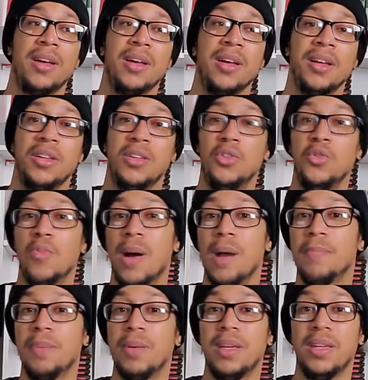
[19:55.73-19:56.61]
you
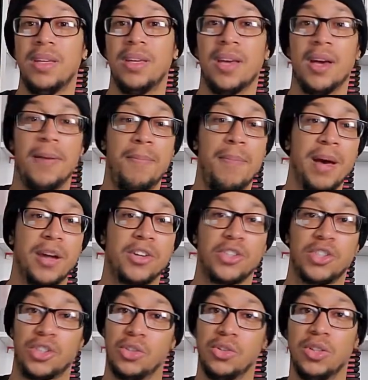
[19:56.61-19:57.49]
might be better
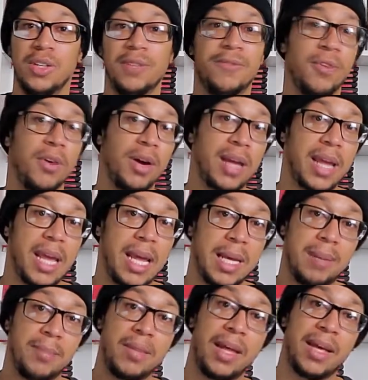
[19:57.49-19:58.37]
suited for a
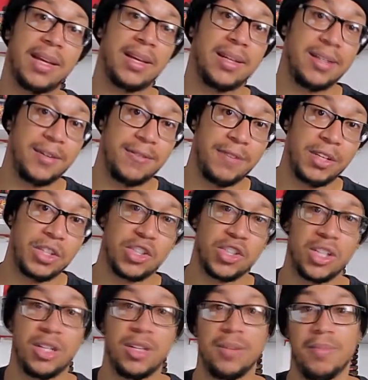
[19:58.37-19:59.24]
game like
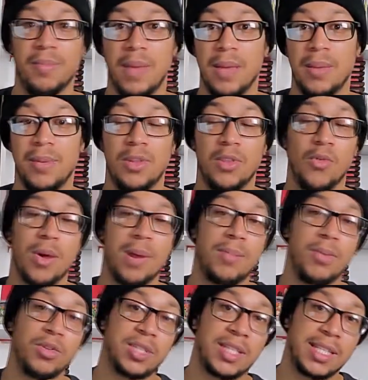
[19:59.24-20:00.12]
Division, maybe the
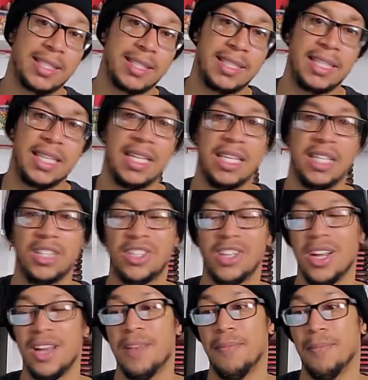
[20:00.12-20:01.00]
Rainbow Six Siege,
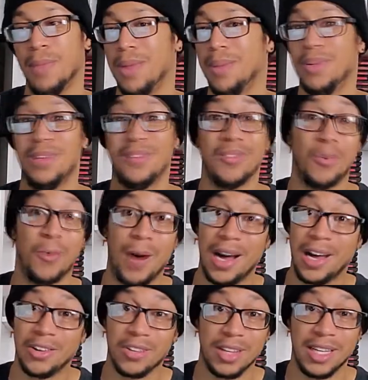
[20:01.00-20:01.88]
maybe even
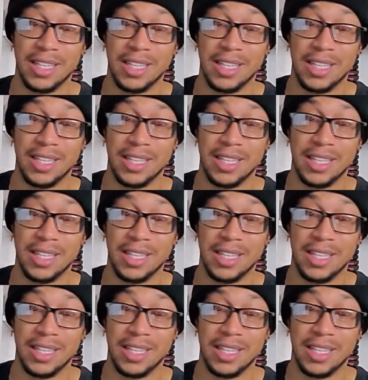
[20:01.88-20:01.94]
Wildlands,